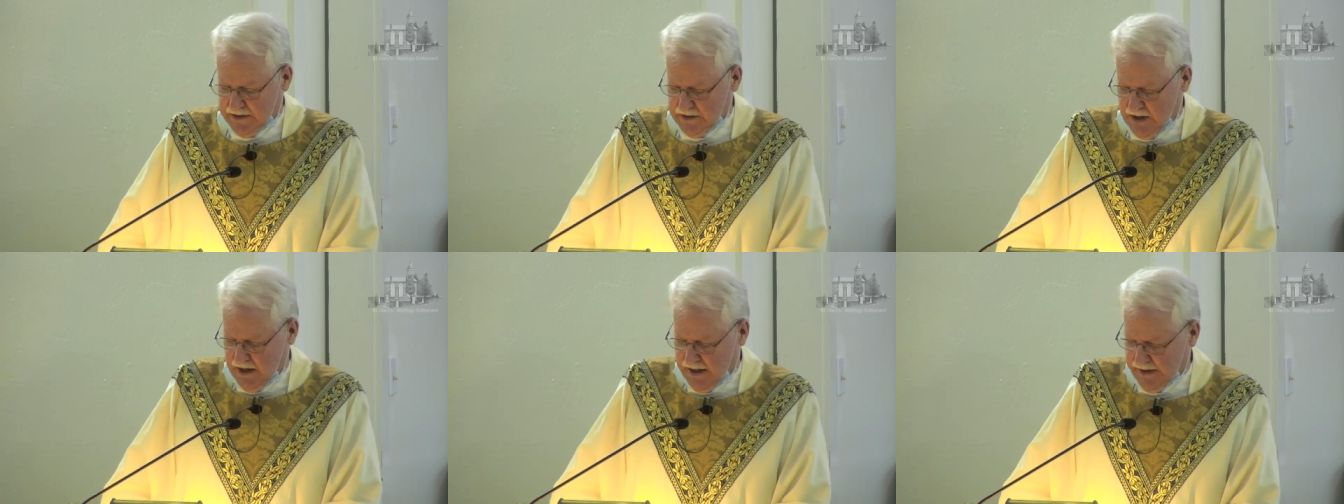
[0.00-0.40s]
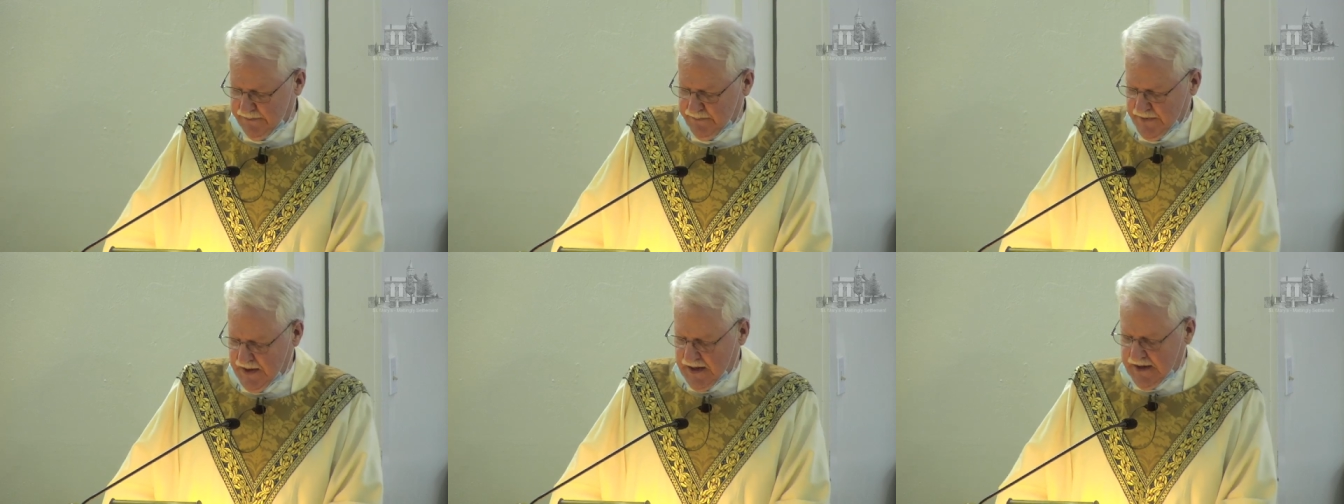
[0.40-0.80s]
And
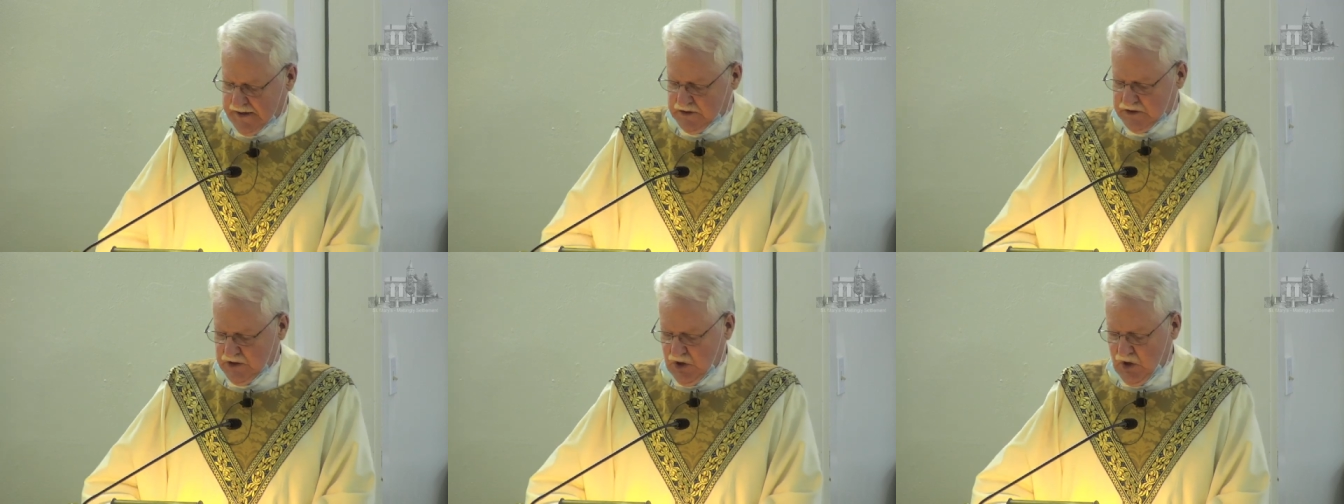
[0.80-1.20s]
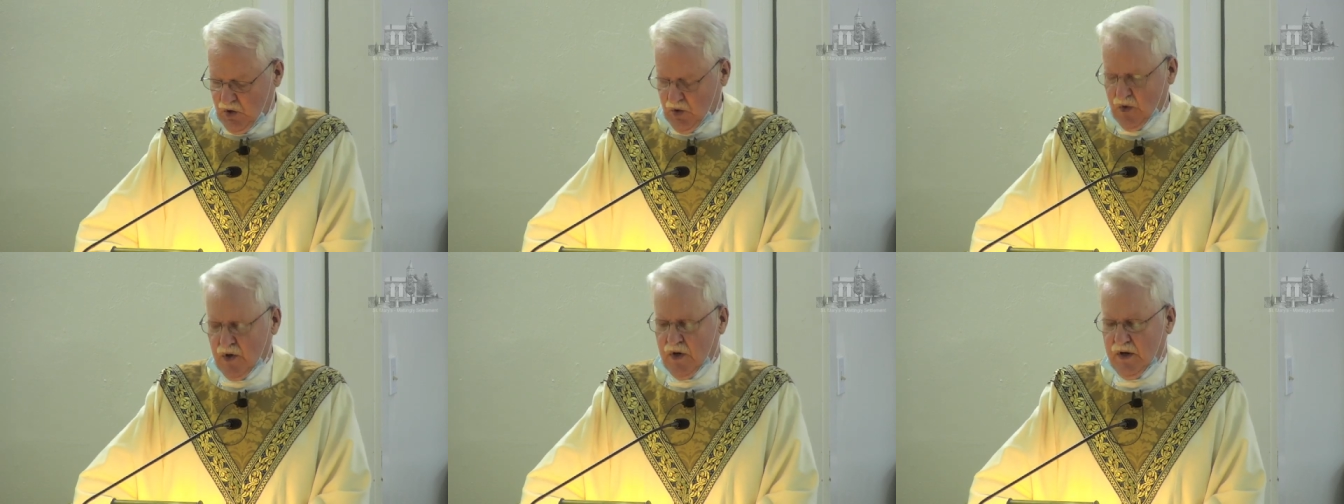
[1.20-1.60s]
uh,
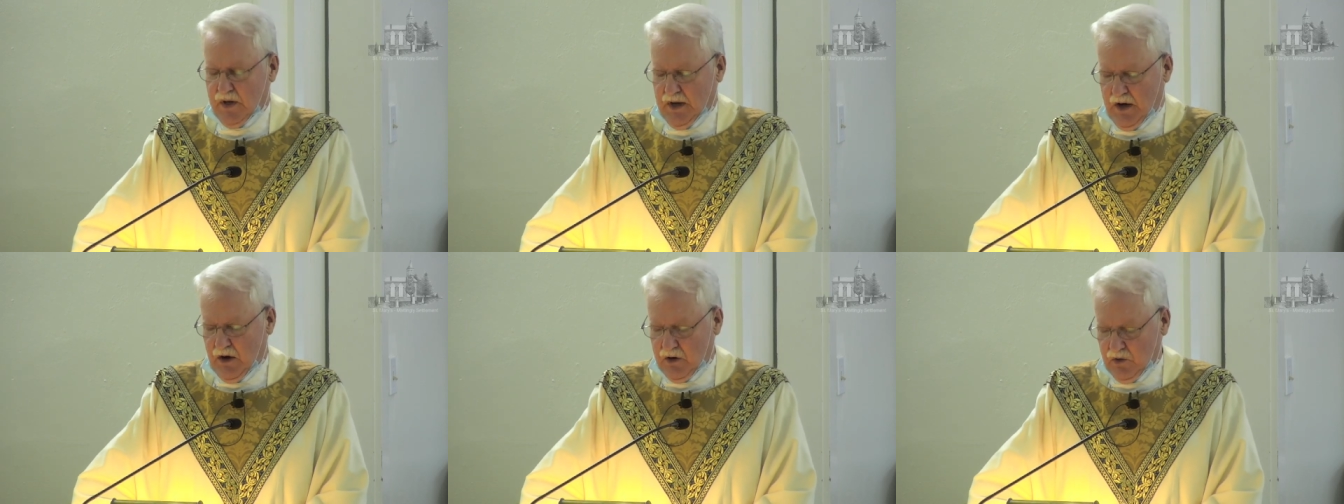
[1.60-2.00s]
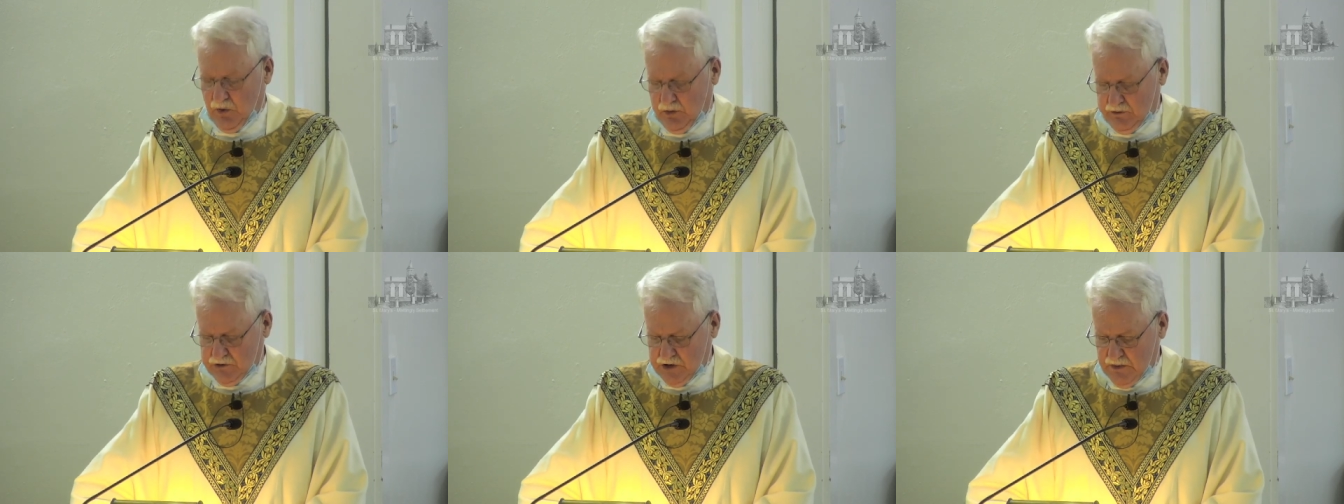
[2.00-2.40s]
so
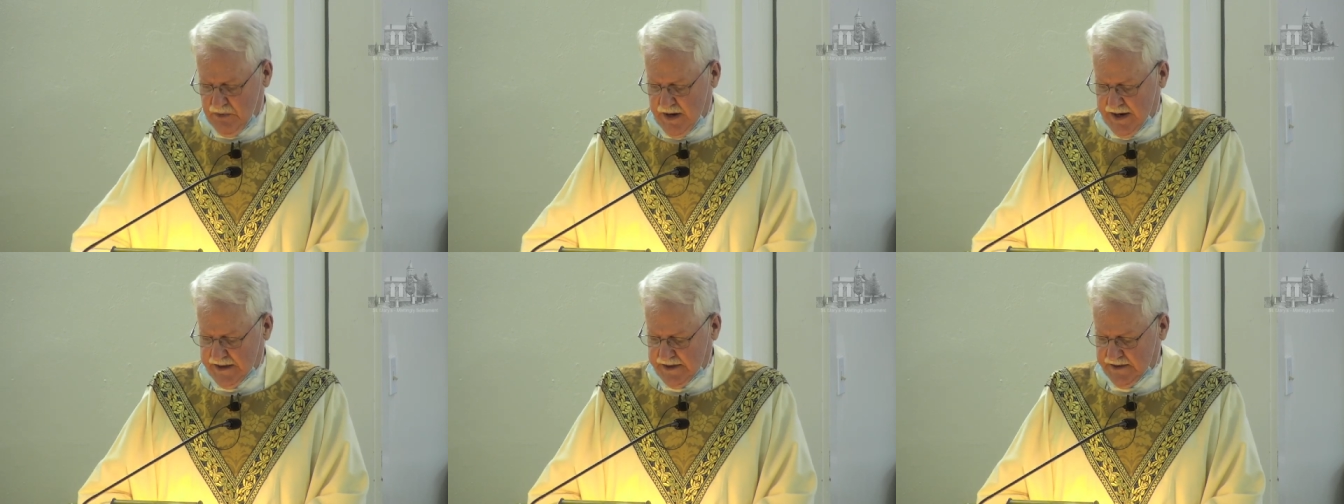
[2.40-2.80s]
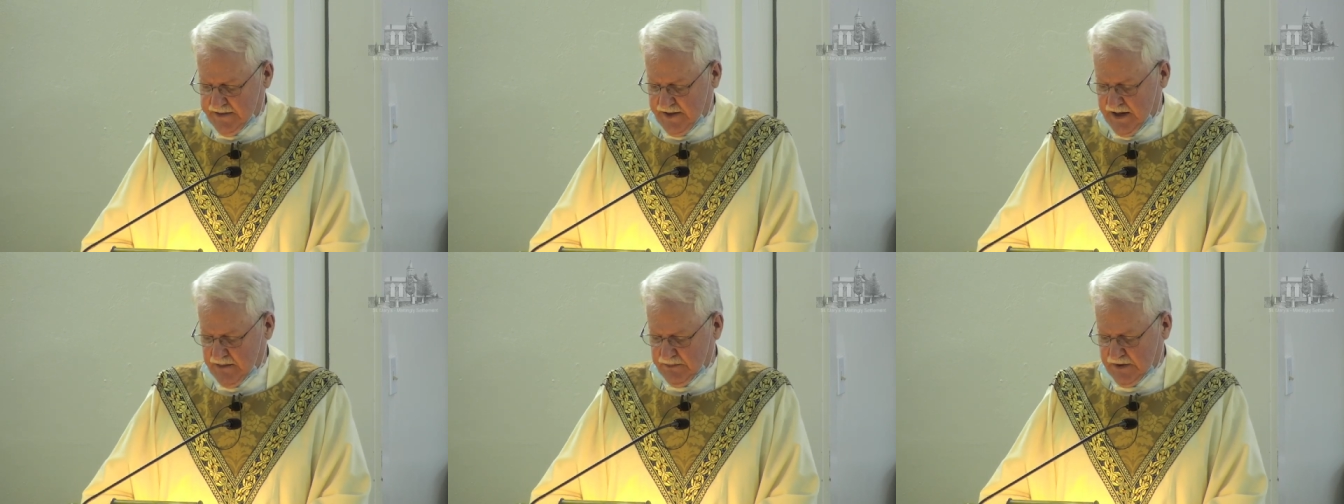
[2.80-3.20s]
our Lord is
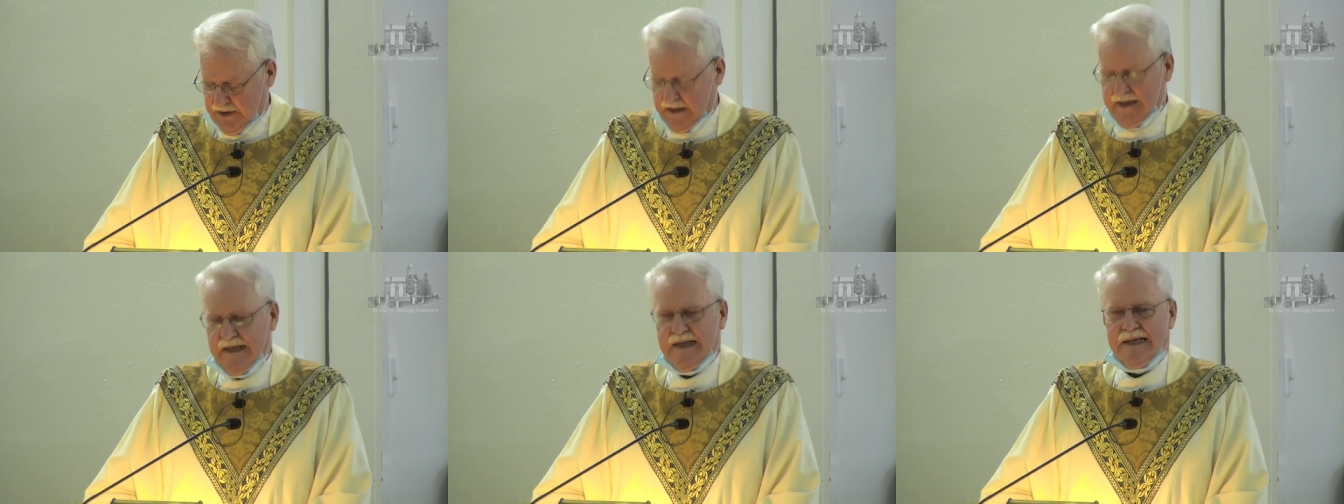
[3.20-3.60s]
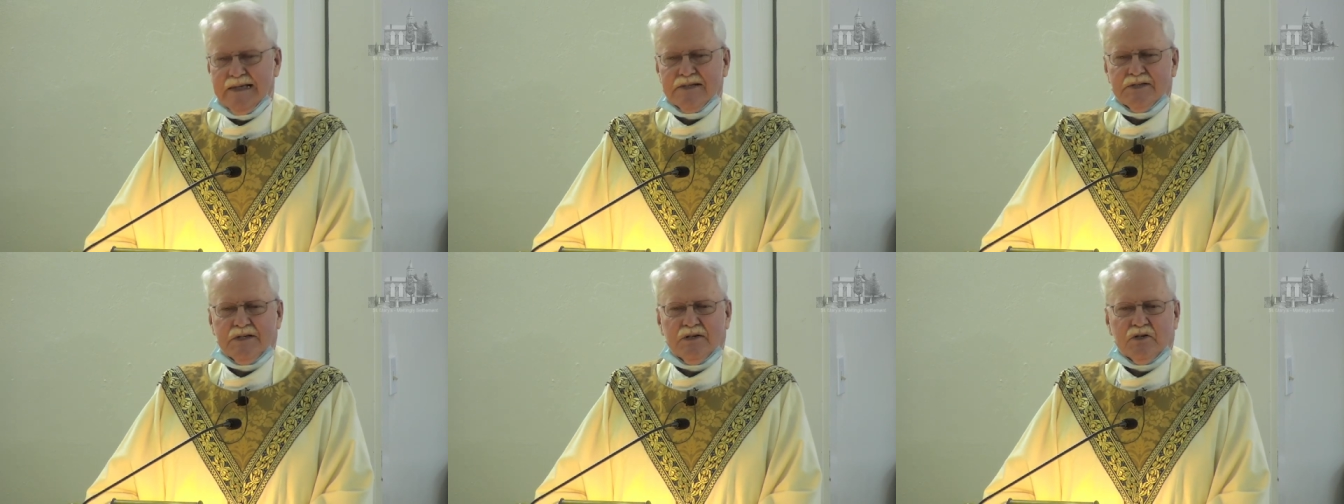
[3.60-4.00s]
reminding them that
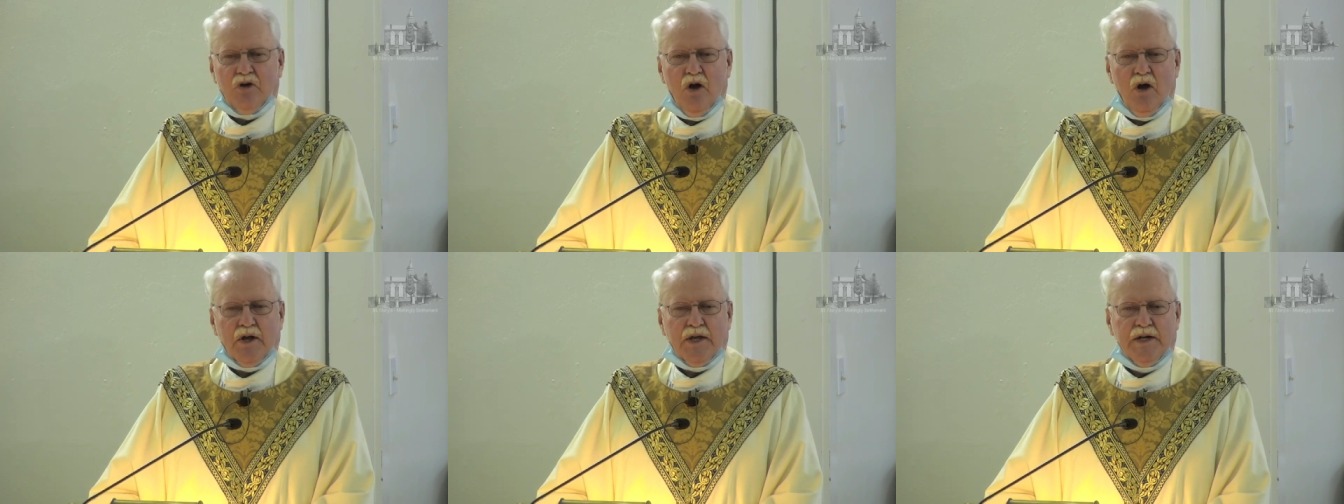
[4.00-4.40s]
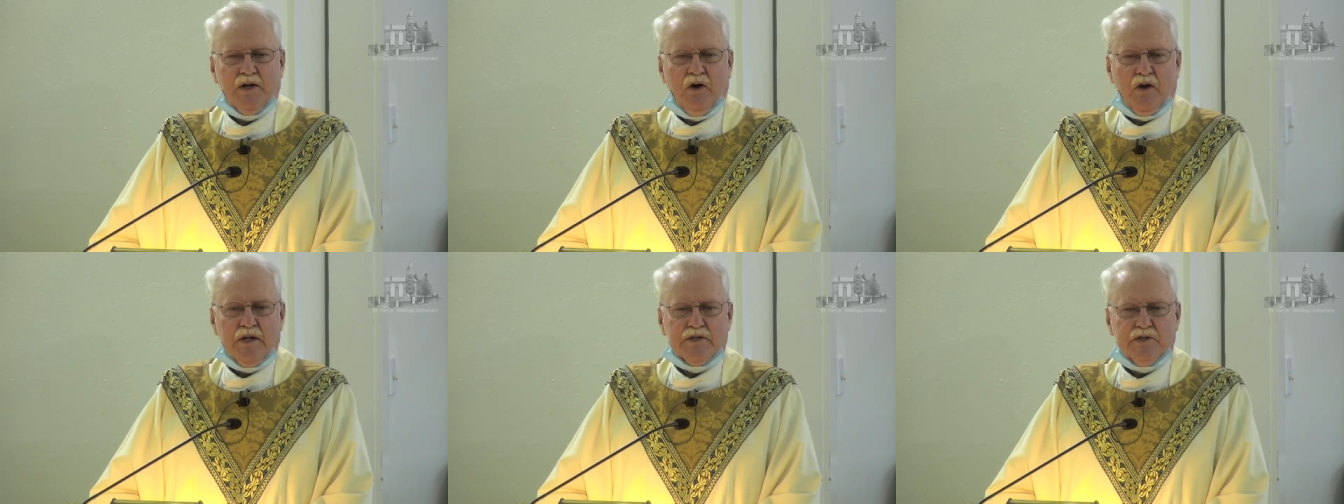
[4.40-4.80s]
He isn't
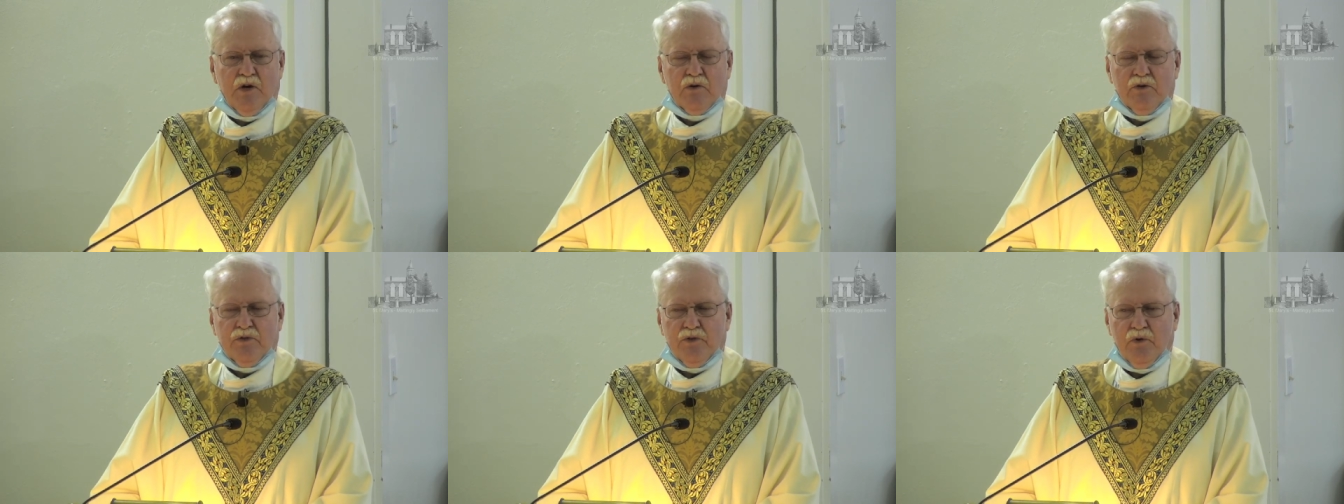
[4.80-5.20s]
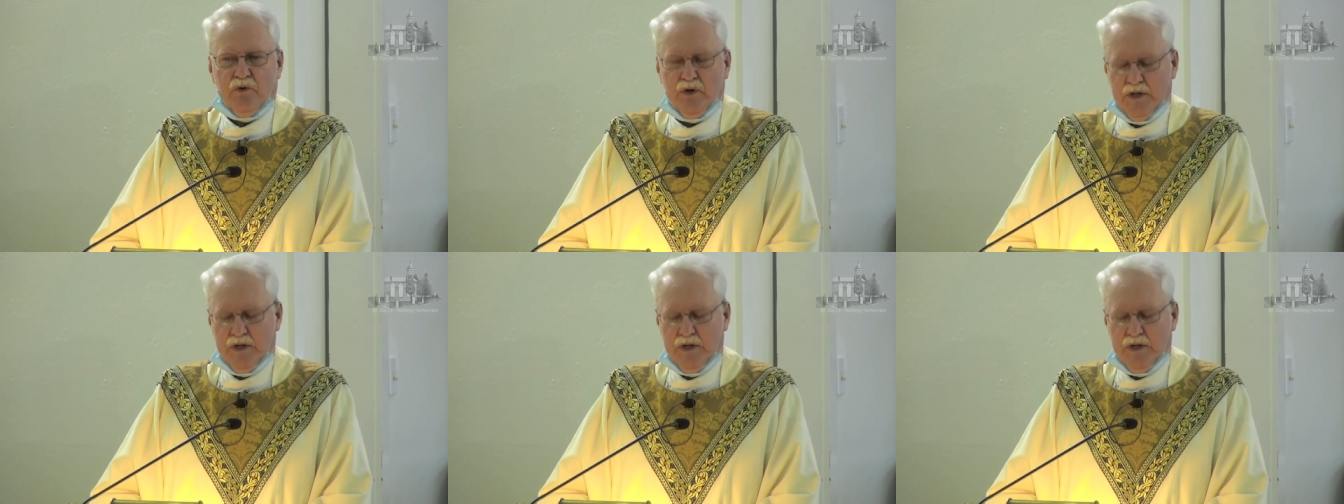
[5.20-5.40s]
talking on His own